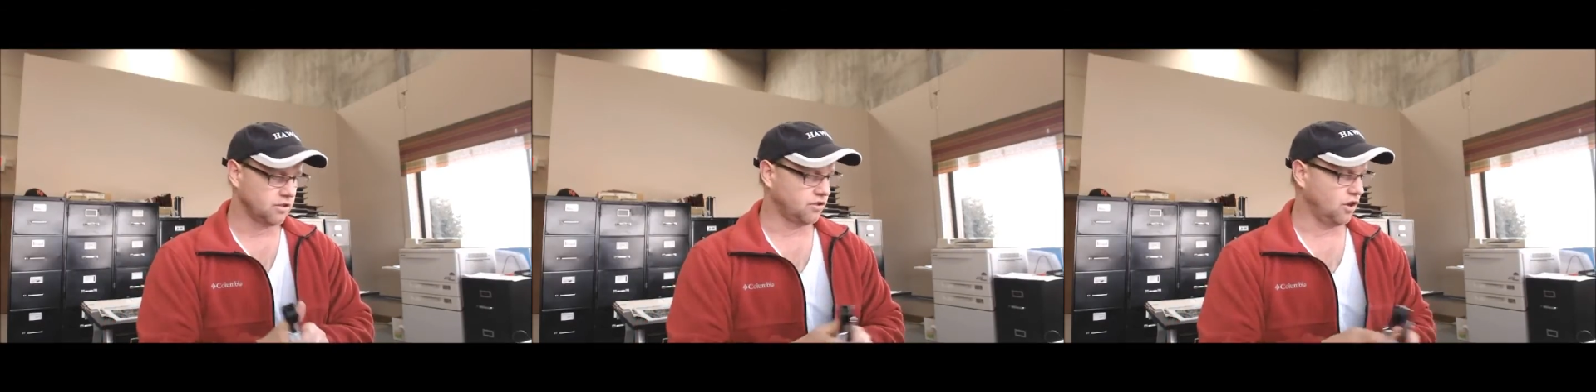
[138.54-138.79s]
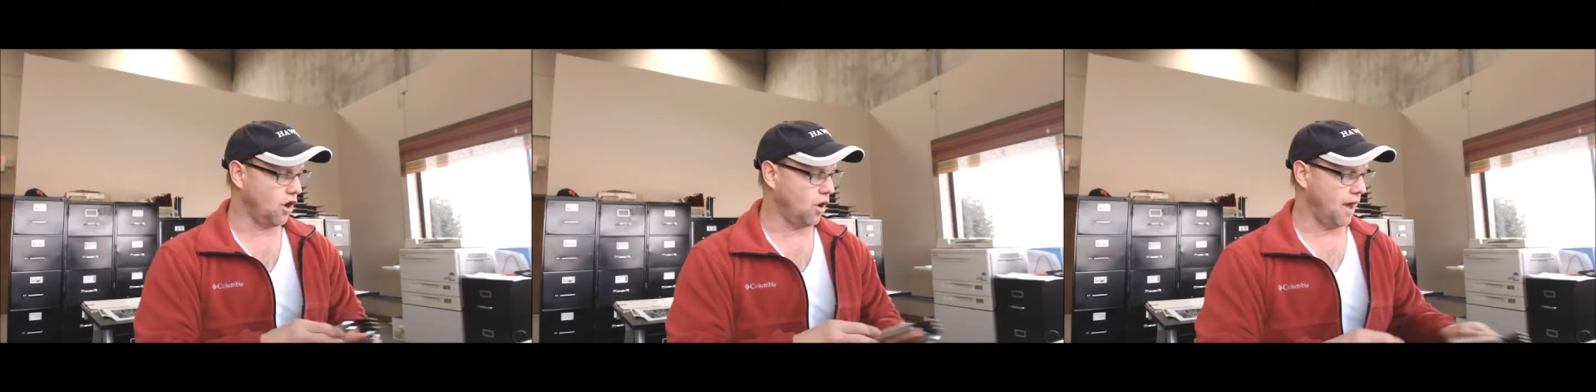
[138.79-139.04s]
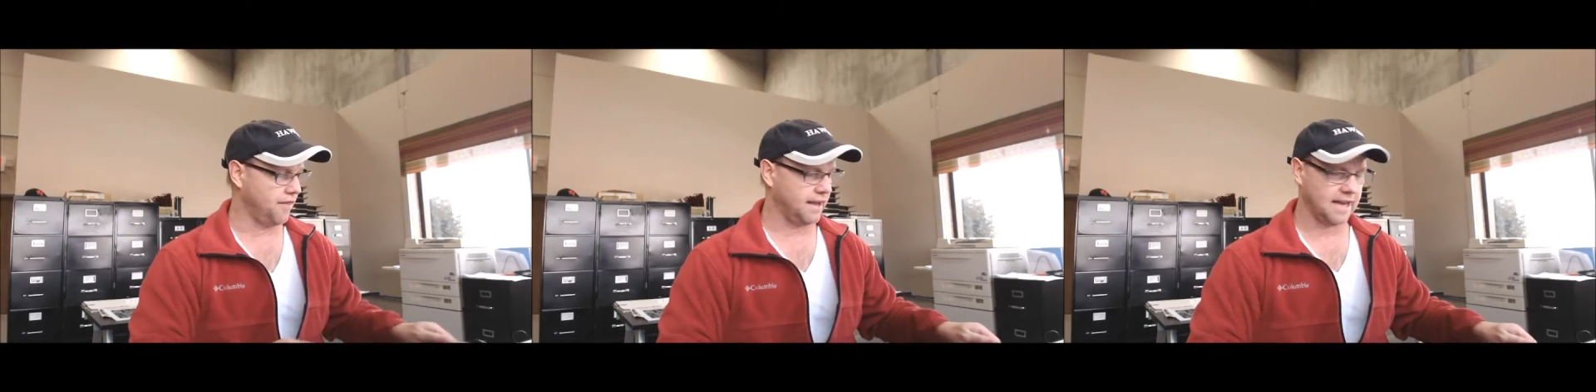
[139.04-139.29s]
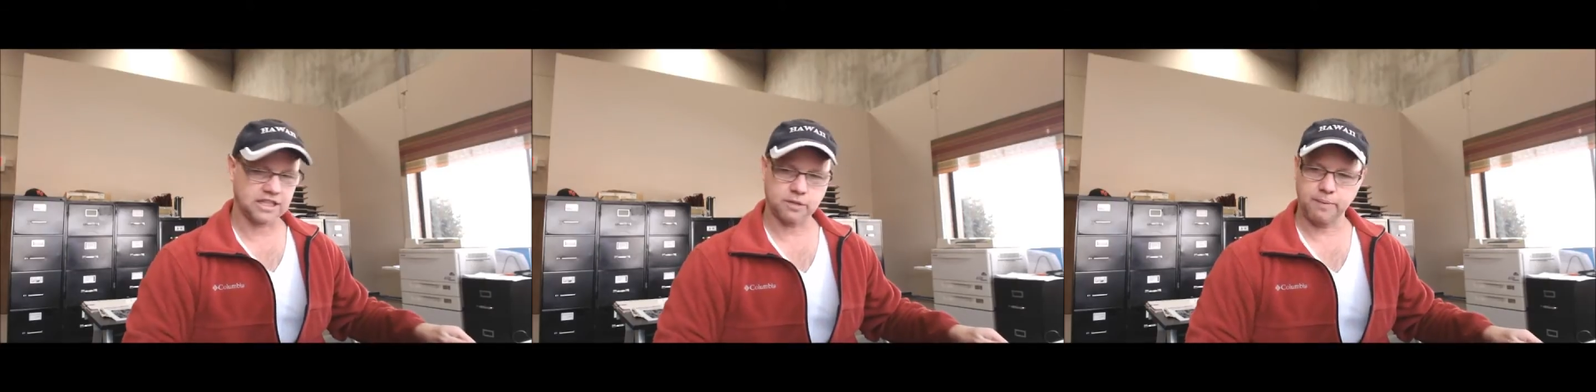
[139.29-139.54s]
So I
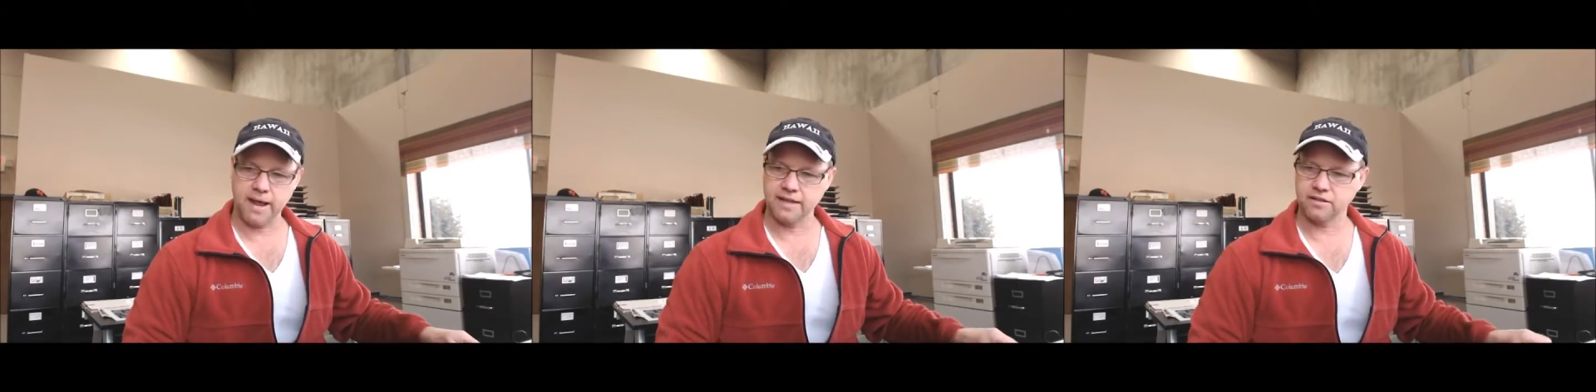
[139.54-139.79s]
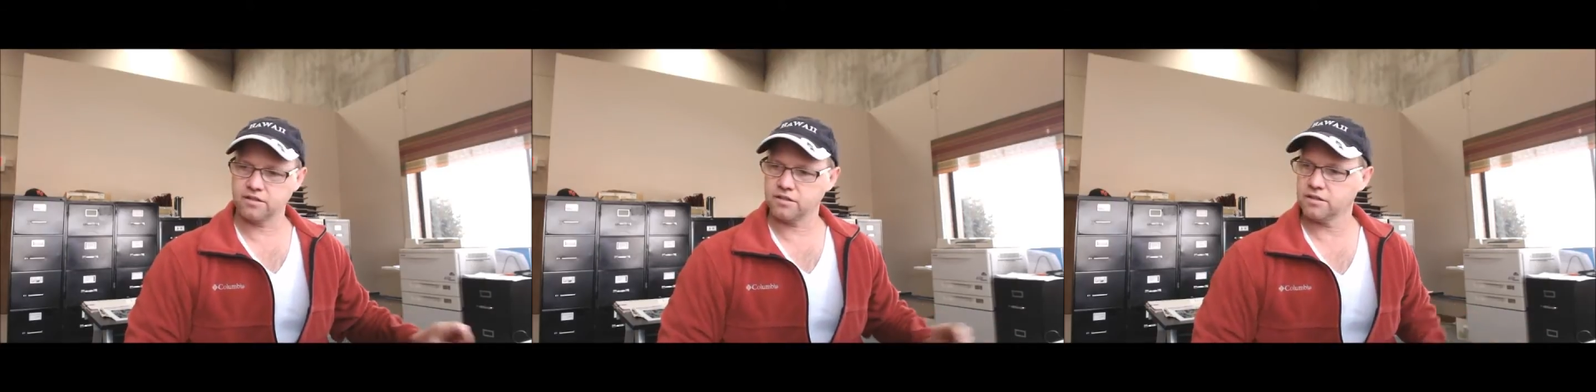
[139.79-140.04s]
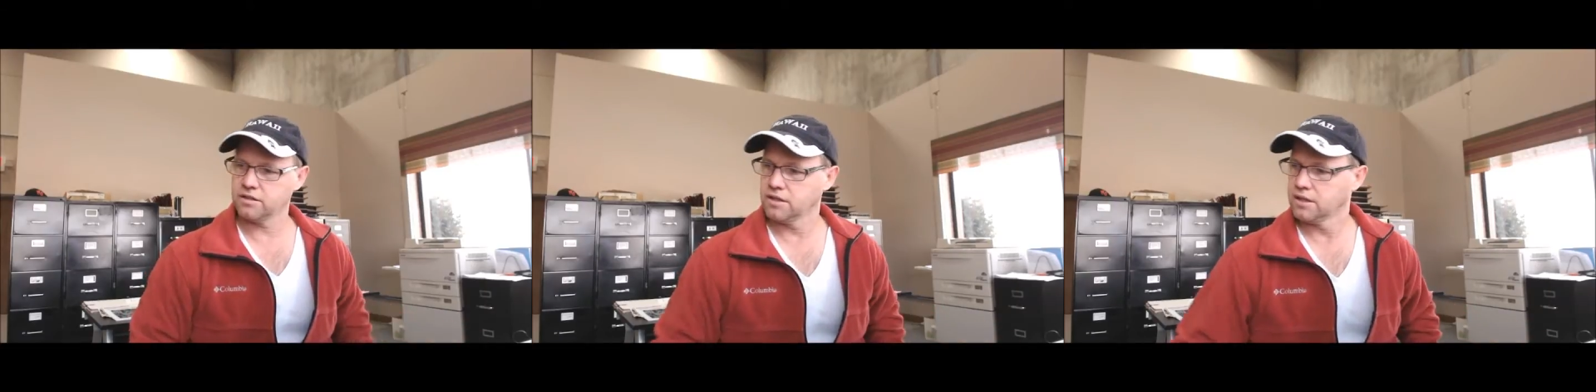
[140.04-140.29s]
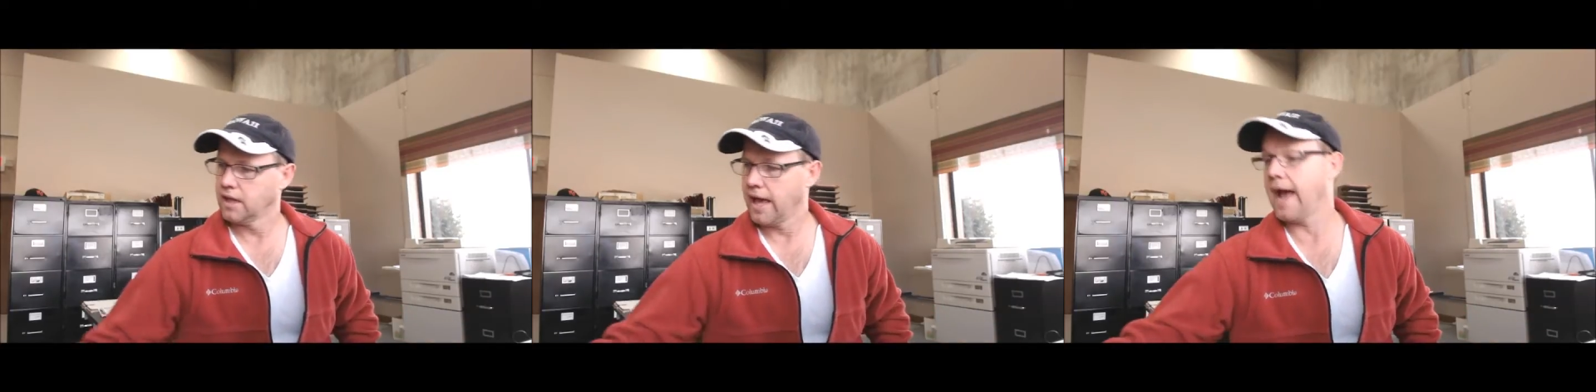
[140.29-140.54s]
think I spent
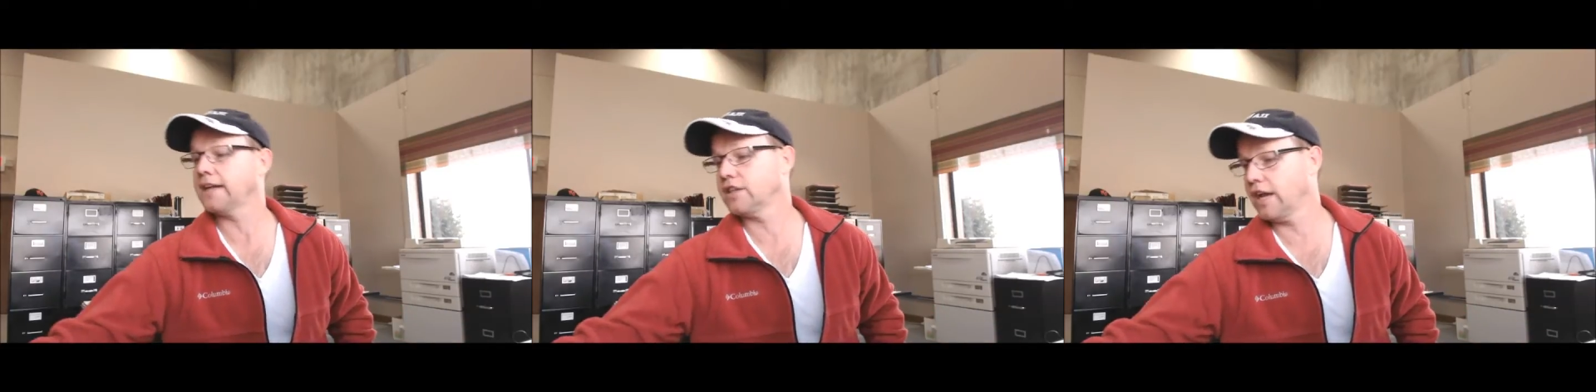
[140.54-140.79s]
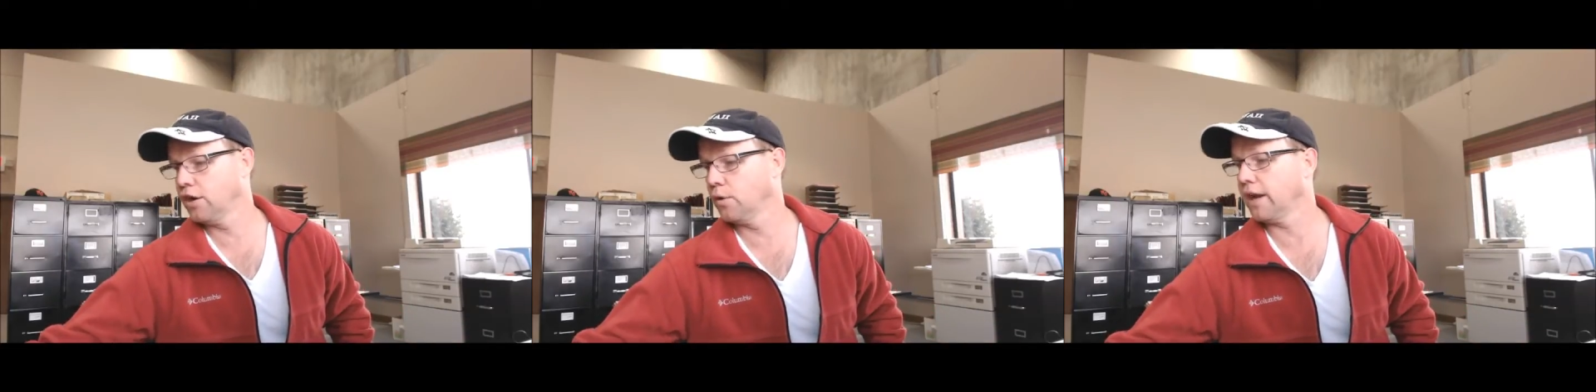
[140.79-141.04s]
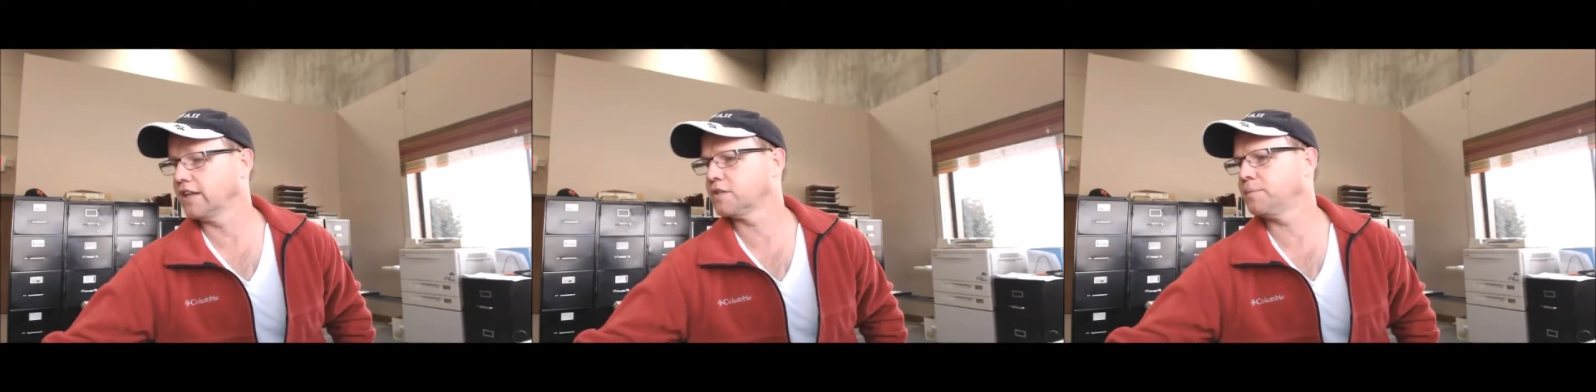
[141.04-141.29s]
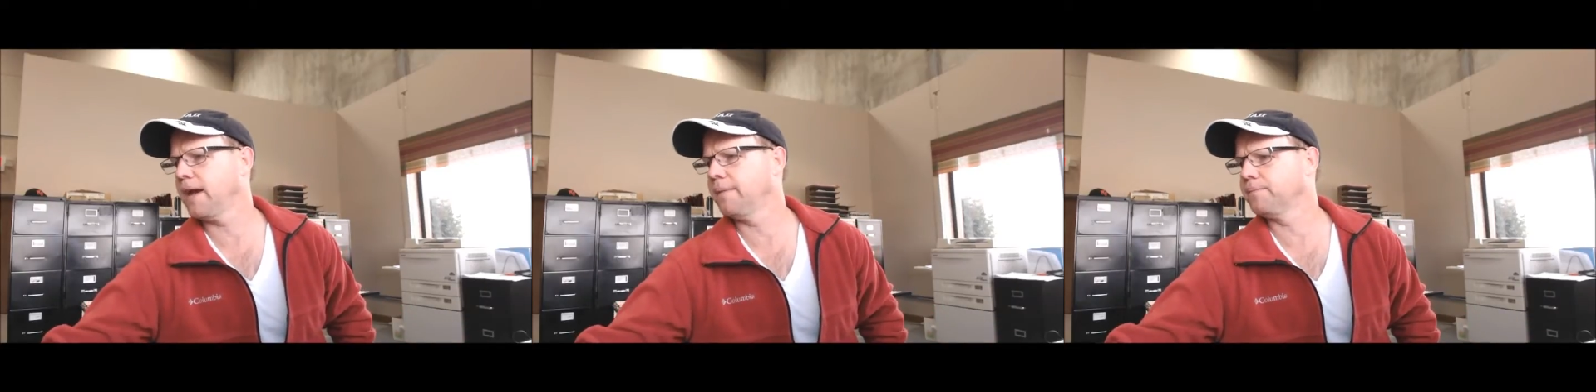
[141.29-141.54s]
actually I know what I
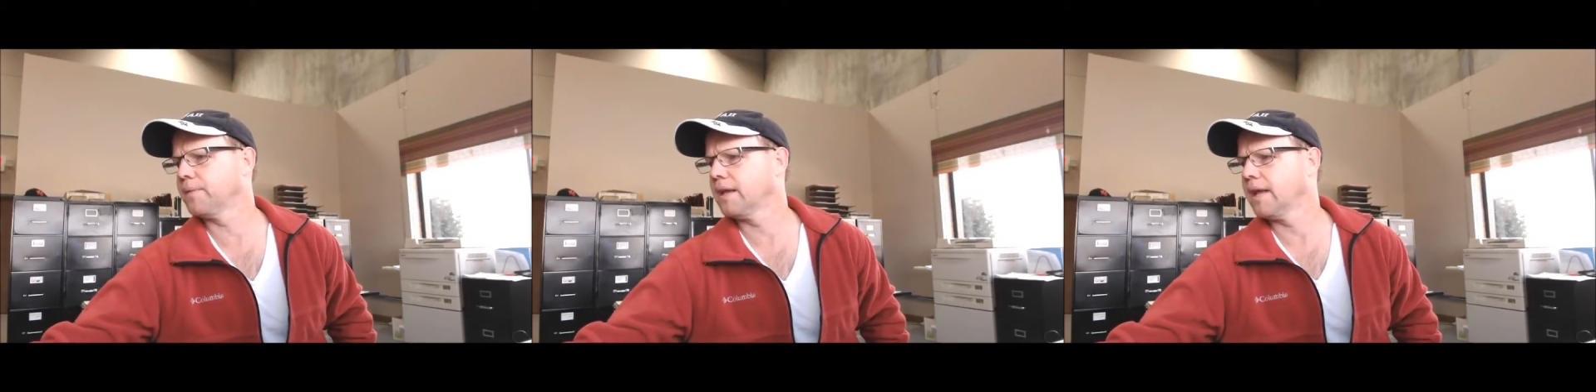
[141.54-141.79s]
spent.